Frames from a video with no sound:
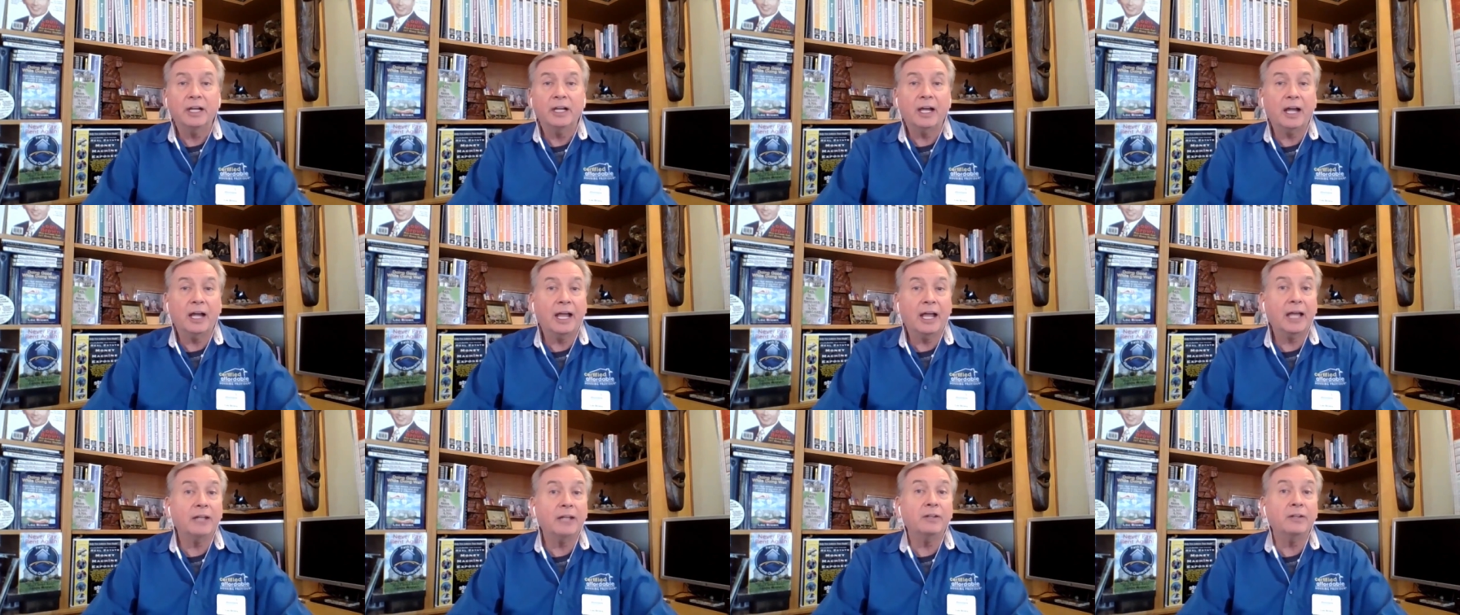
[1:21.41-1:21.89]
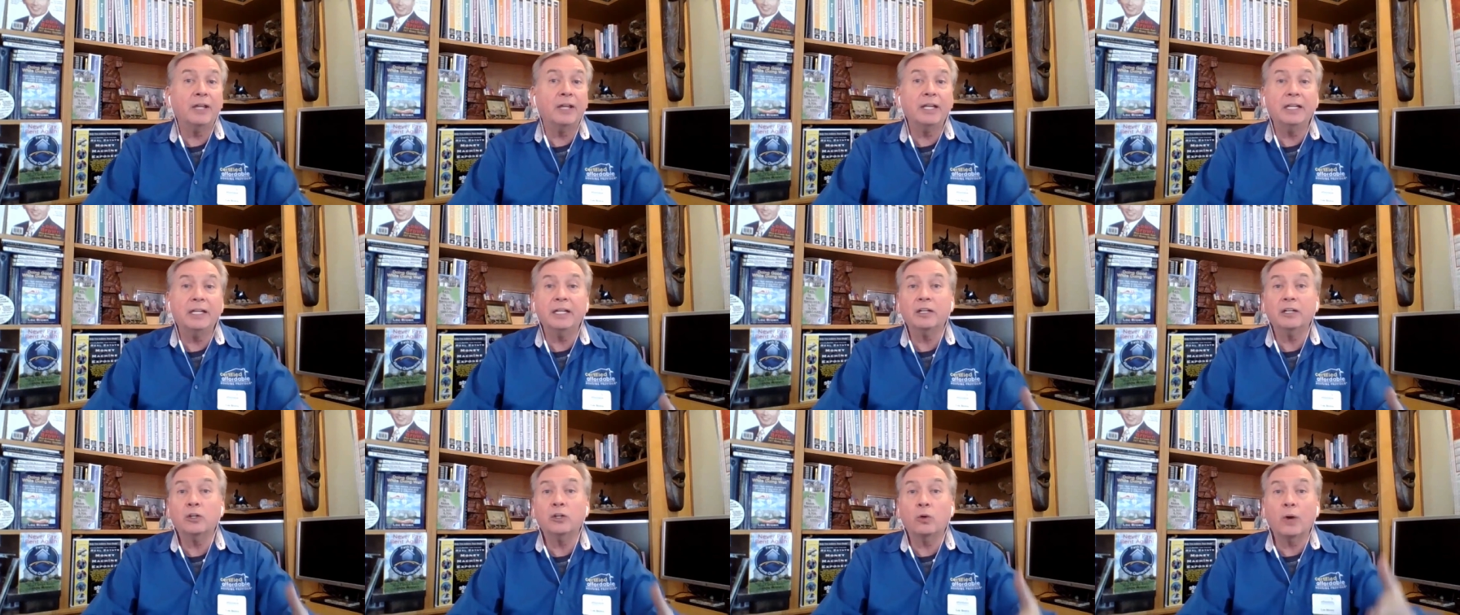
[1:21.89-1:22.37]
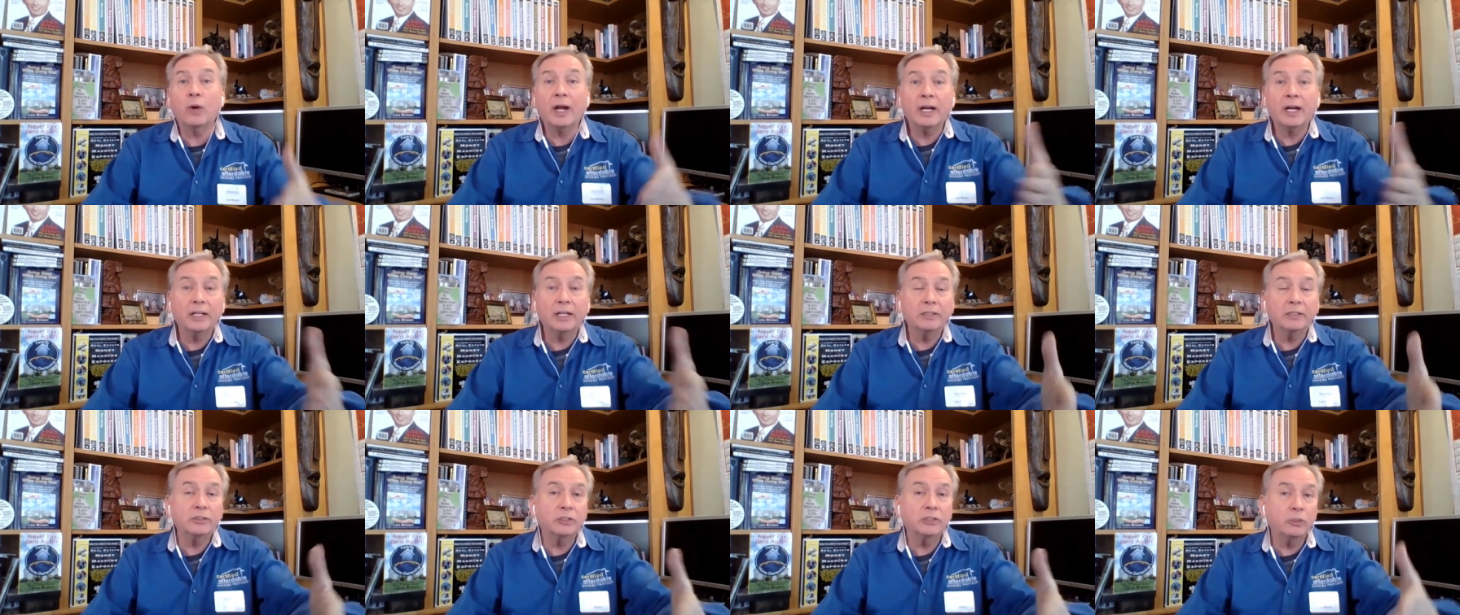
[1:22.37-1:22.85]
and they get
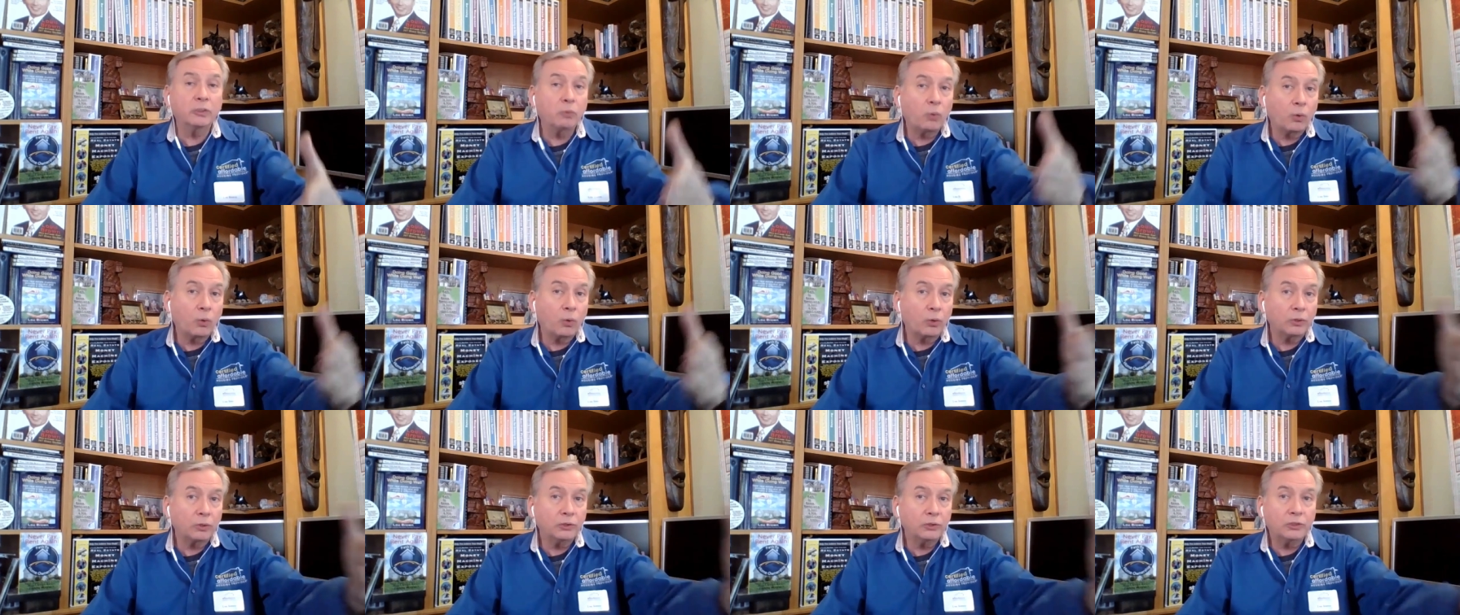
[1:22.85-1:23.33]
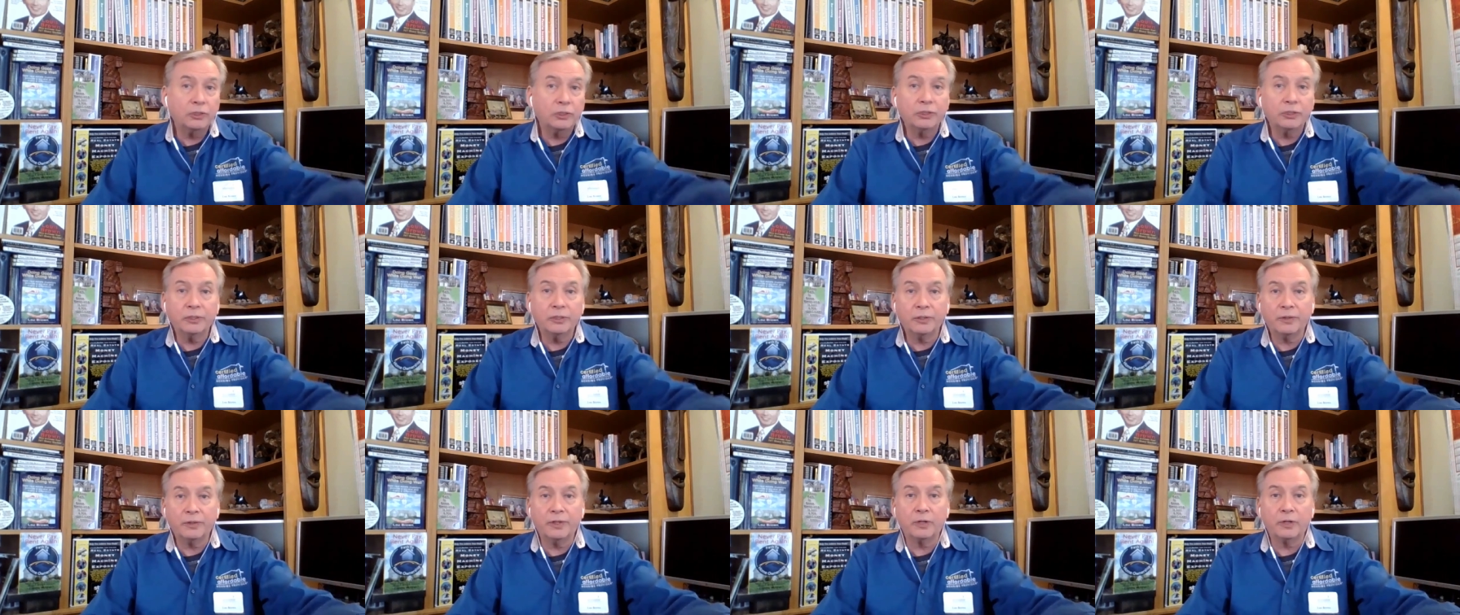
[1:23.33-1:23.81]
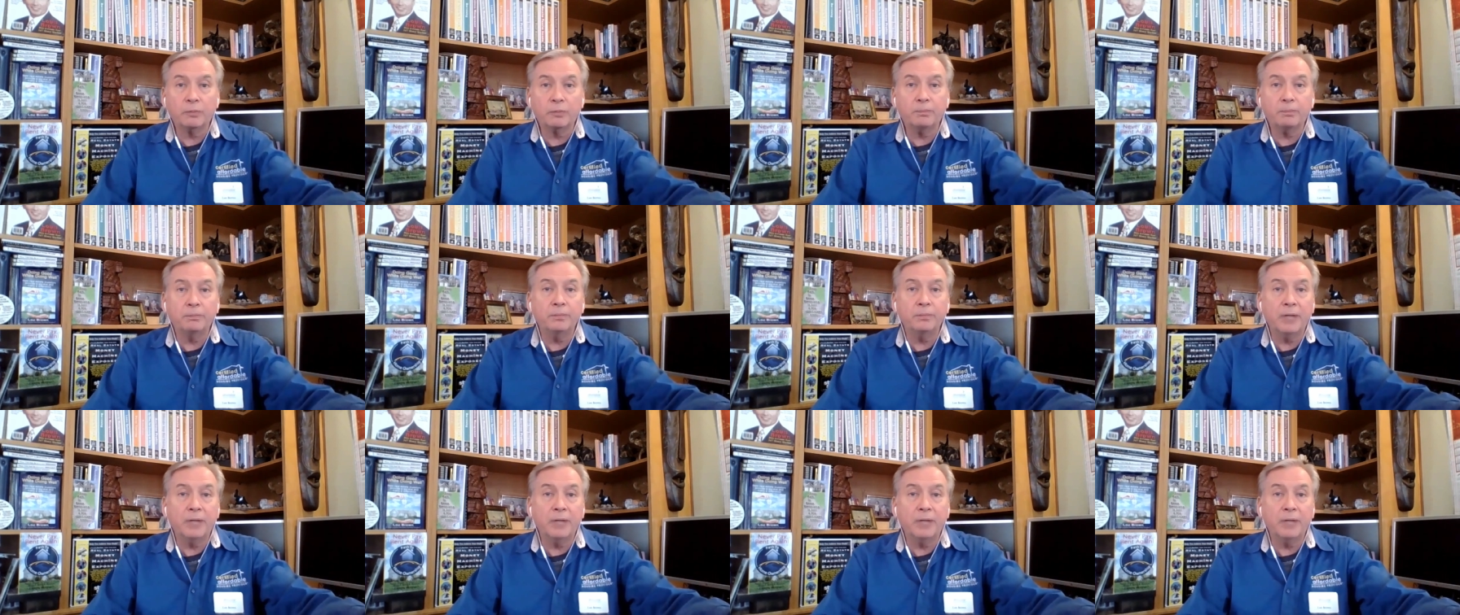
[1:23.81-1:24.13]
credit towards their